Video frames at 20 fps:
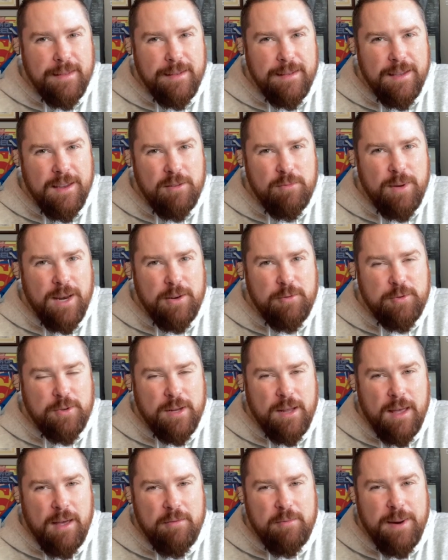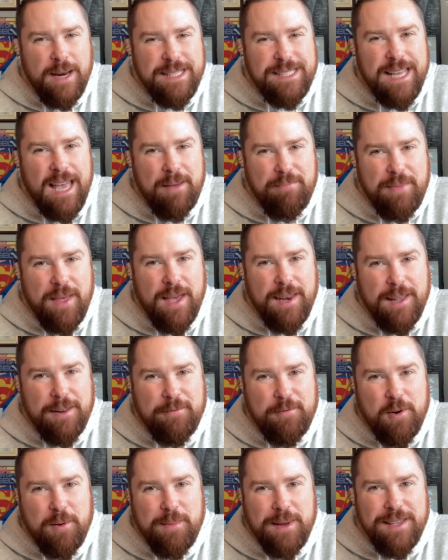Everybody, everybody type that in
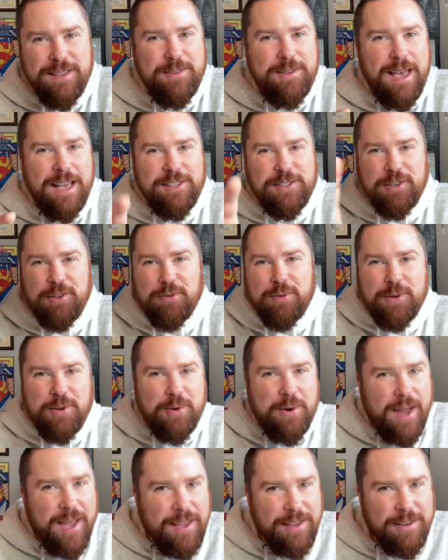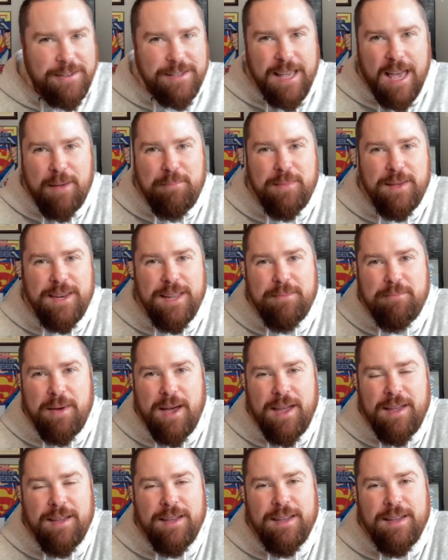for me. You guys are doing great. You're typing in
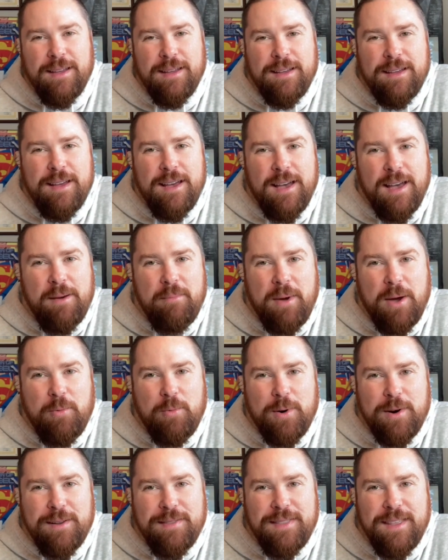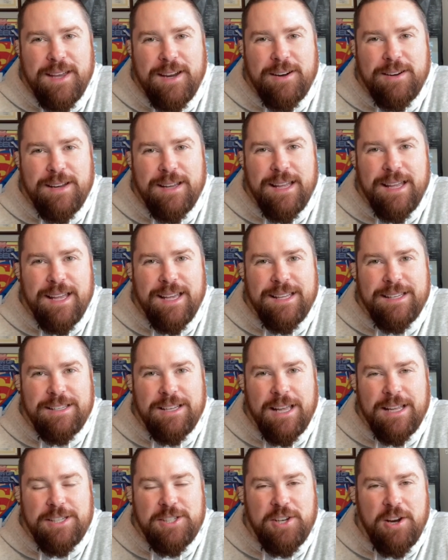my, uh, my word there and,
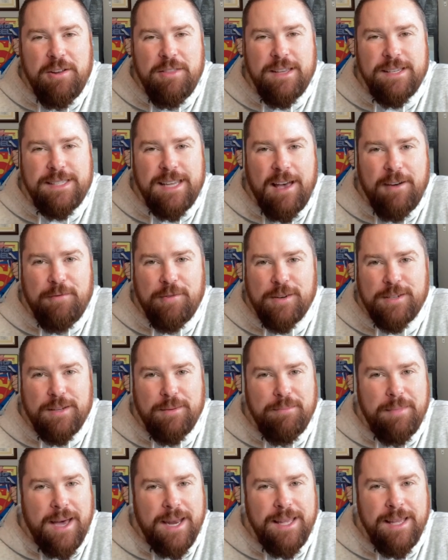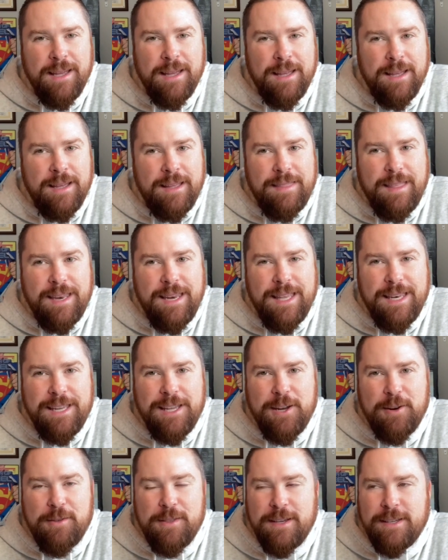and share this out for somebody. They need to
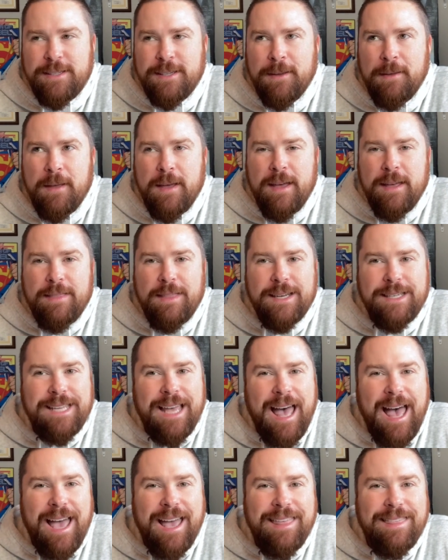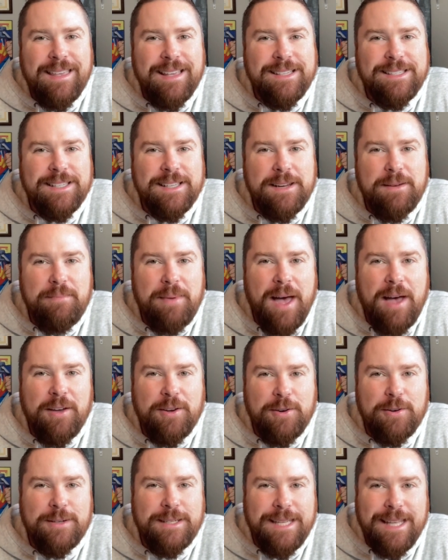hear this. The tithe isn't about
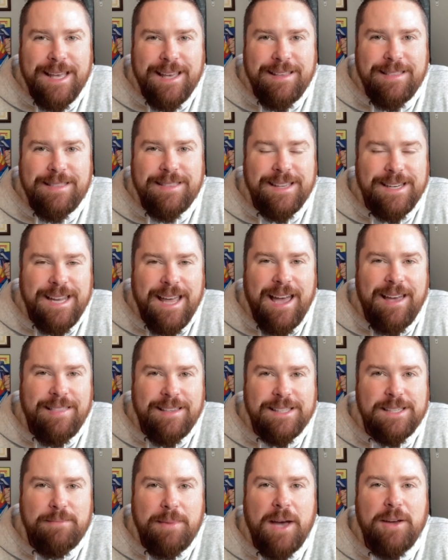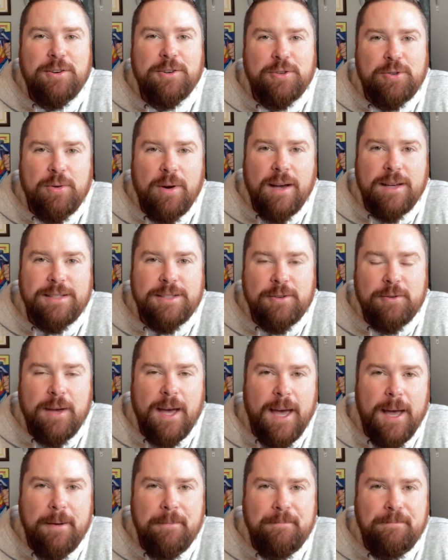your tenth, the tithe is about your trust,
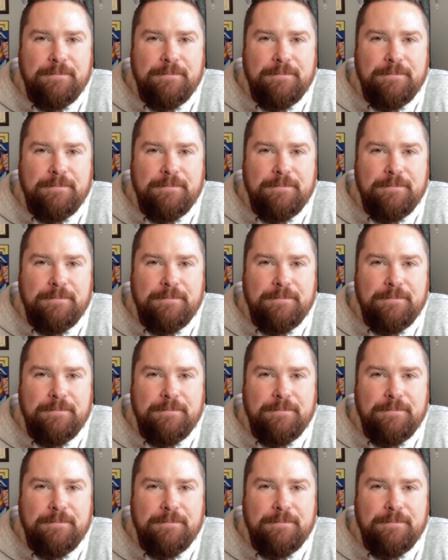okay?